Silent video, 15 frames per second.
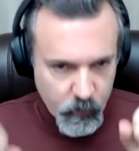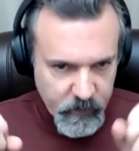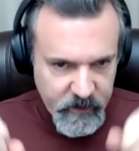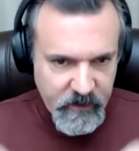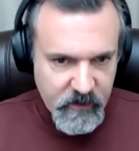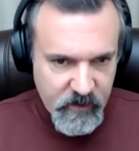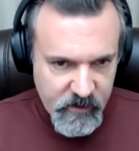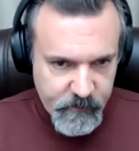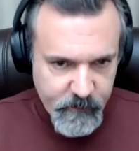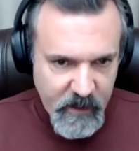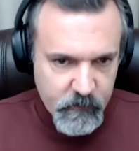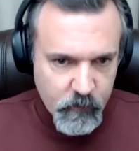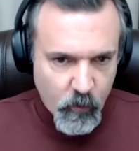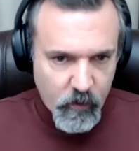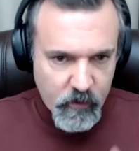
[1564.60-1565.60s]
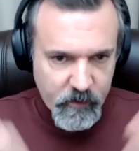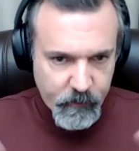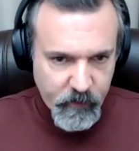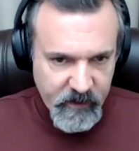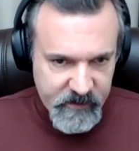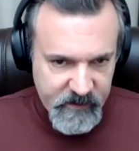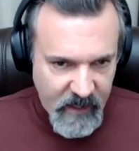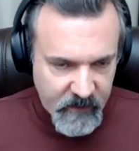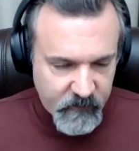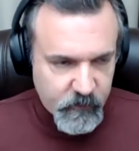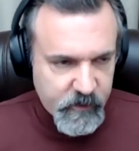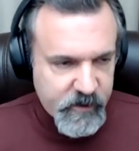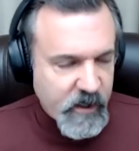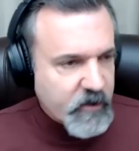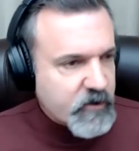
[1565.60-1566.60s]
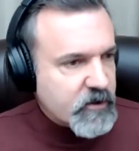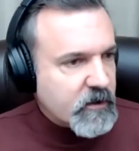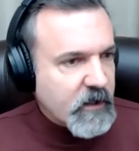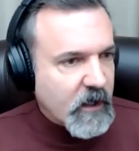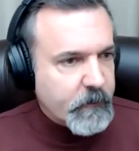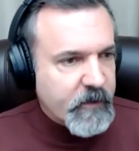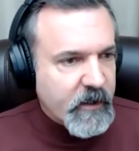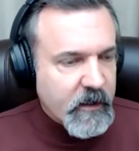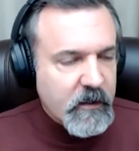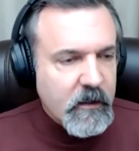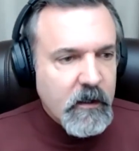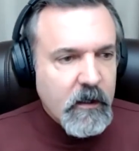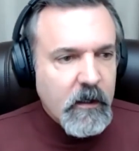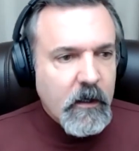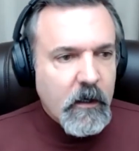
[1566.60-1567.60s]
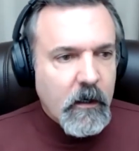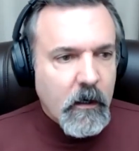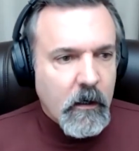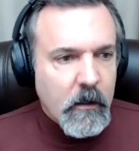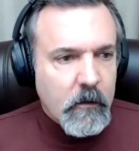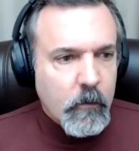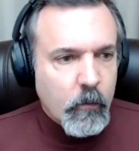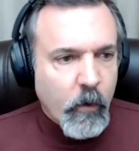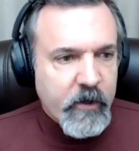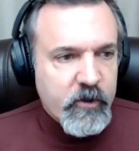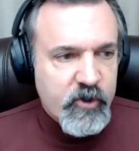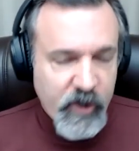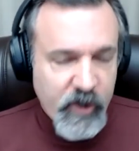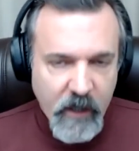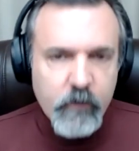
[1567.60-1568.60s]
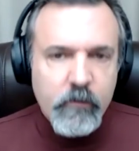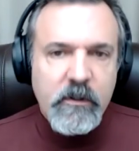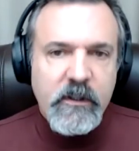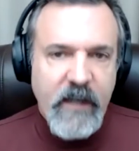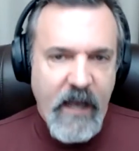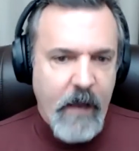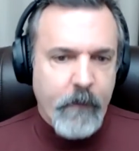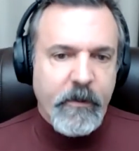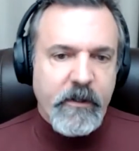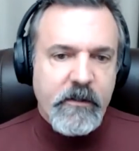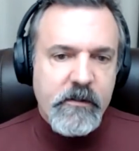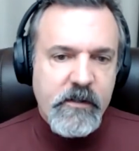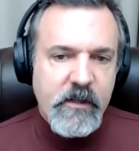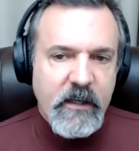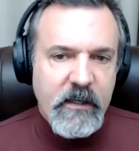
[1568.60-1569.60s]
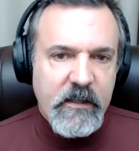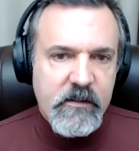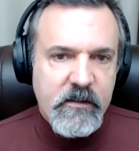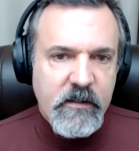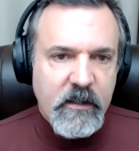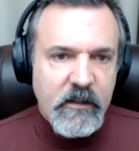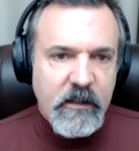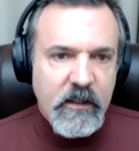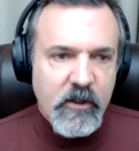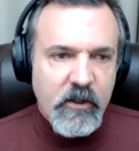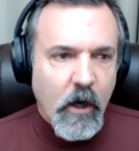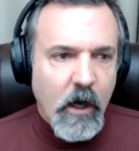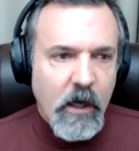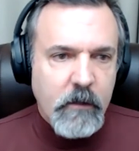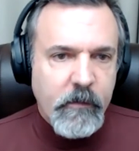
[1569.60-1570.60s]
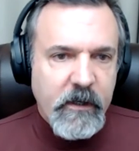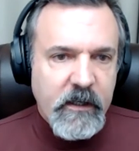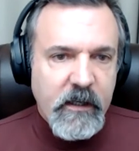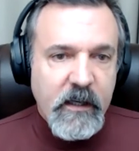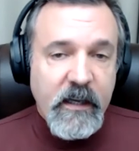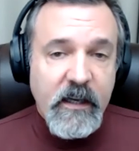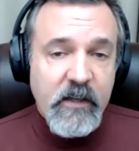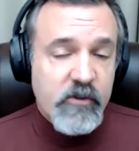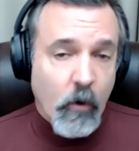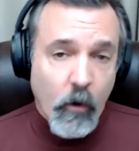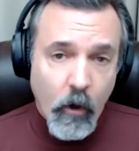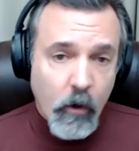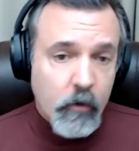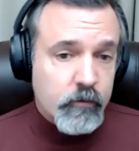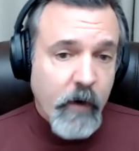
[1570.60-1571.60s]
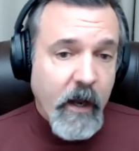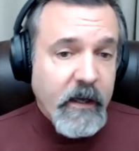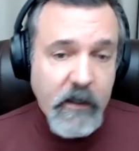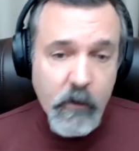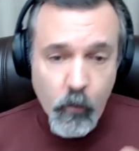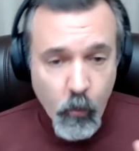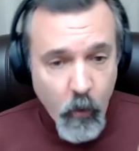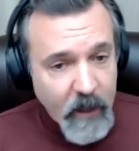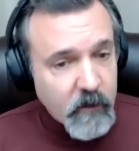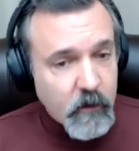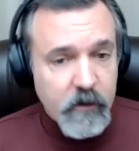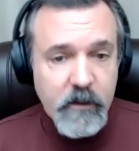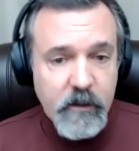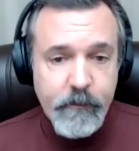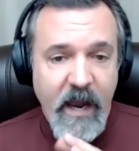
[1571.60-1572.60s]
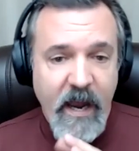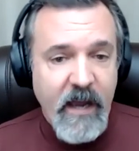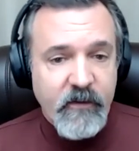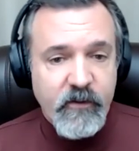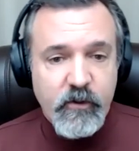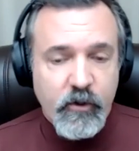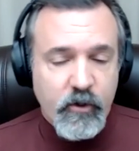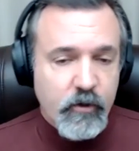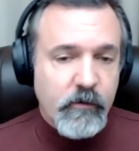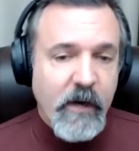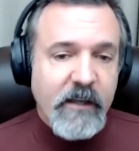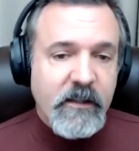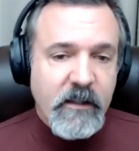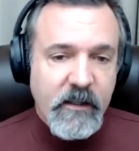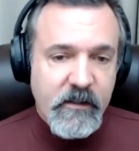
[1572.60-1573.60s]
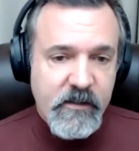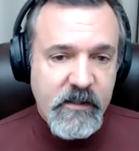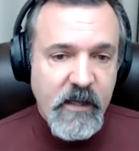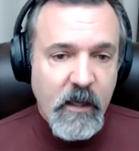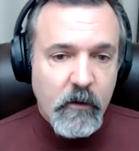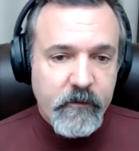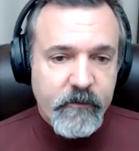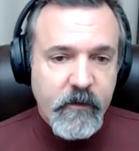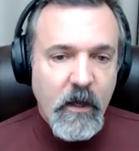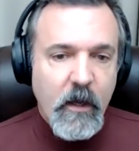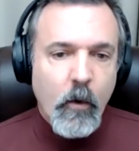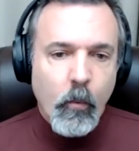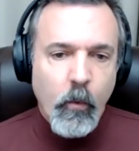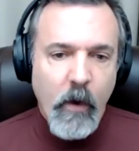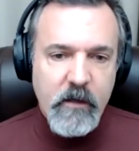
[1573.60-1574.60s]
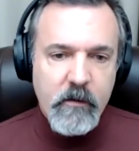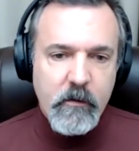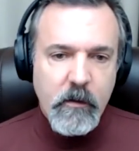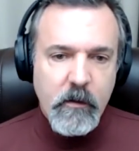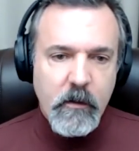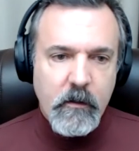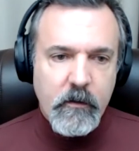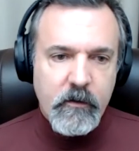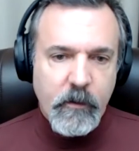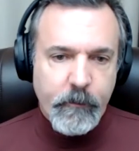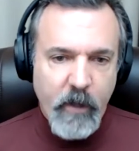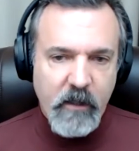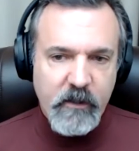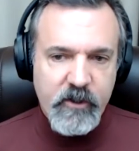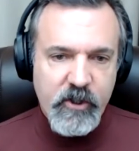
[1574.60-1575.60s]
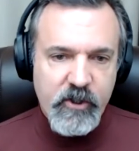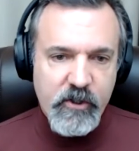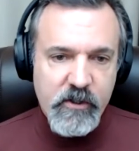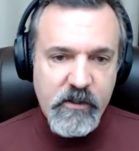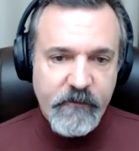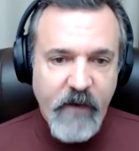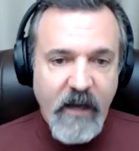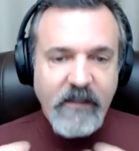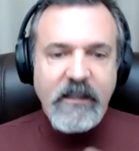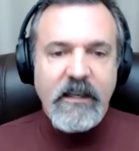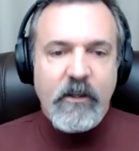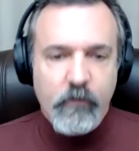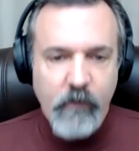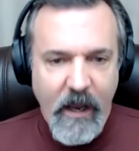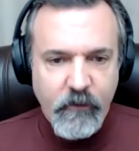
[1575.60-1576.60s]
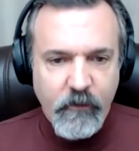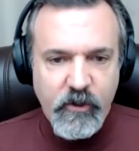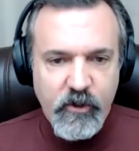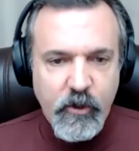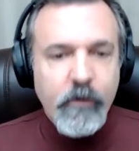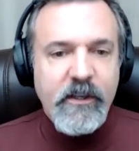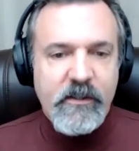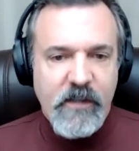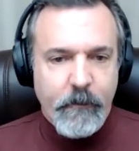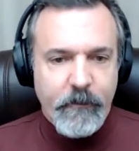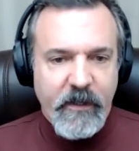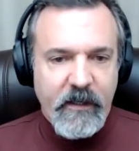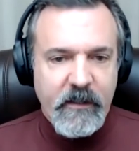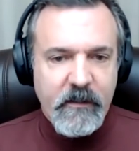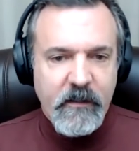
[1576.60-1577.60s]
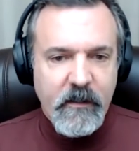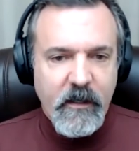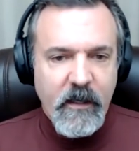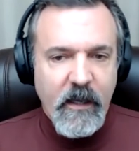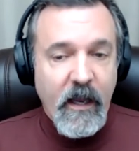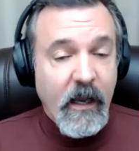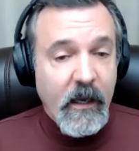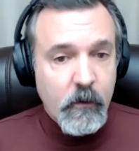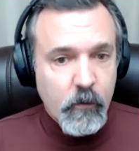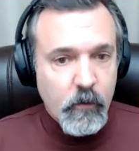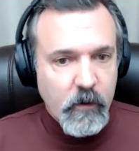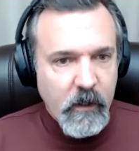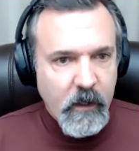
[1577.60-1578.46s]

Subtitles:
we need to spend more to bring us out of recession type thing. What generally happens is that the economy is already well on the path to correcting itself when the politicians finally get around to doing something. And